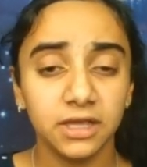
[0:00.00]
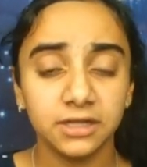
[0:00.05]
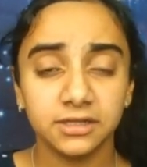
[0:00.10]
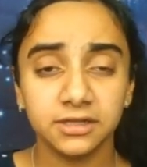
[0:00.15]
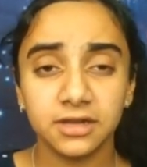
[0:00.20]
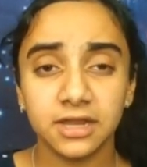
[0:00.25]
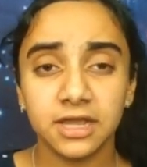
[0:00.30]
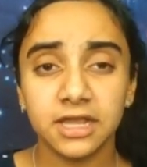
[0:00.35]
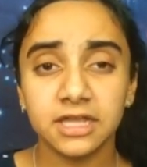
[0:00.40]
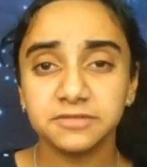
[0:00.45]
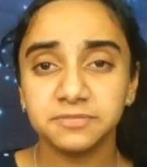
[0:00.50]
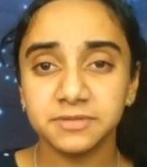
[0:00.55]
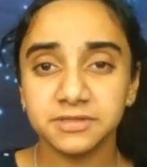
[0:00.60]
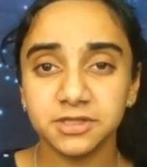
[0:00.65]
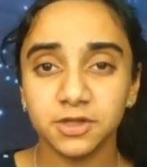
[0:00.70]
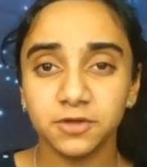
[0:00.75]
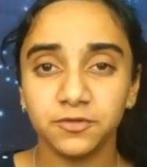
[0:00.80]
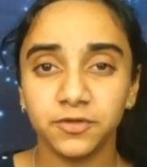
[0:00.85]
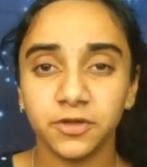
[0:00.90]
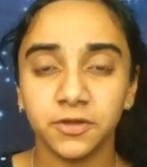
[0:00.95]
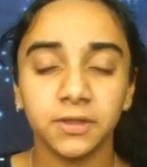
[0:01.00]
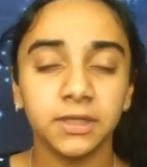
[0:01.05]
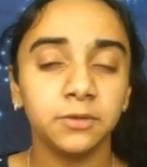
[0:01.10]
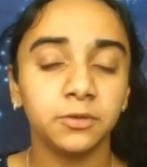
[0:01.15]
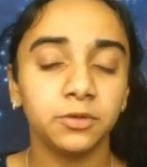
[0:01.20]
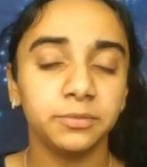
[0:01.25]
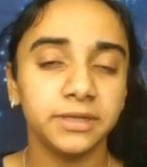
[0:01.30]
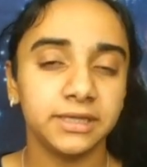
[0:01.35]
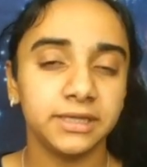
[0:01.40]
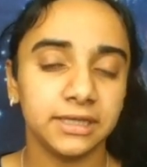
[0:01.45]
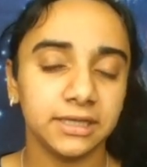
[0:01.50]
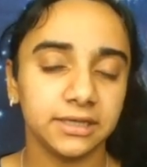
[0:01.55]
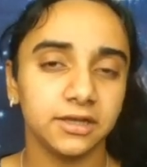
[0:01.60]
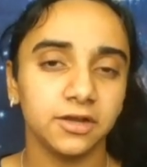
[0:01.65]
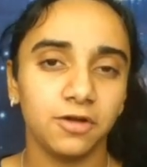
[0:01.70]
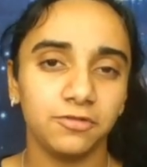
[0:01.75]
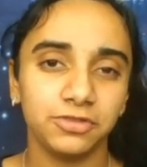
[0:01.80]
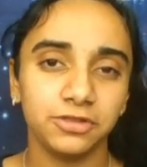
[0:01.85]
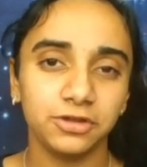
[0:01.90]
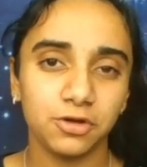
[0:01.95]
Today, specifically, we'll be kicking
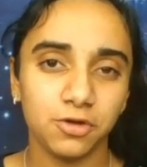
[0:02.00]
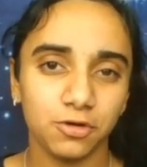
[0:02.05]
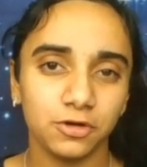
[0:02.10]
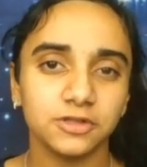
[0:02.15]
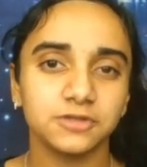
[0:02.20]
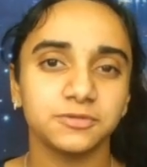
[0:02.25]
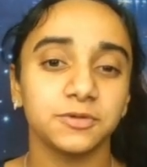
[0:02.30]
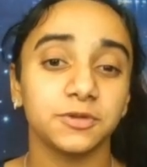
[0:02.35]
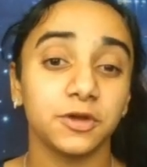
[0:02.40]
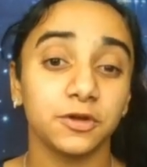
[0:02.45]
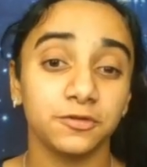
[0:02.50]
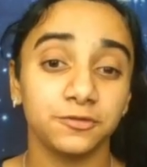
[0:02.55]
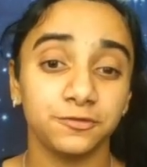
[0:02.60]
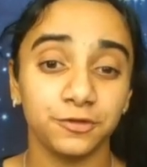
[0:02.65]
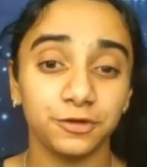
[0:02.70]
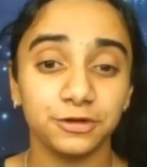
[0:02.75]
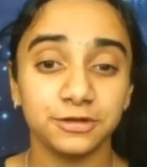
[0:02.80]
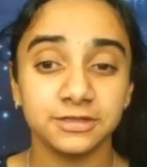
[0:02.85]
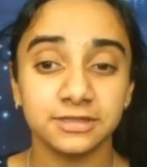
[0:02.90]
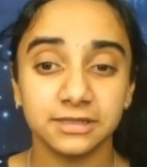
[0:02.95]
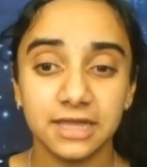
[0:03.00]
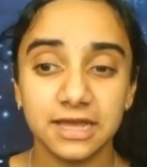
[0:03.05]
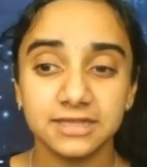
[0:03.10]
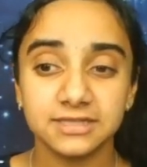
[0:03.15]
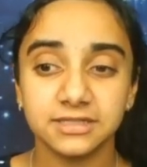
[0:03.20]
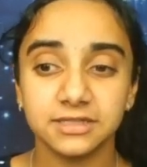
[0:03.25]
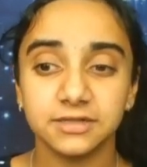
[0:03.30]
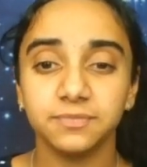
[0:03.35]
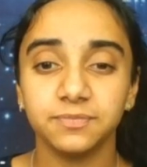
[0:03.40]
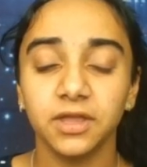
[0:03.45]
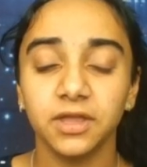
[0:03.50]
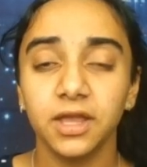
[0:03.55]
off the course with our first lesson.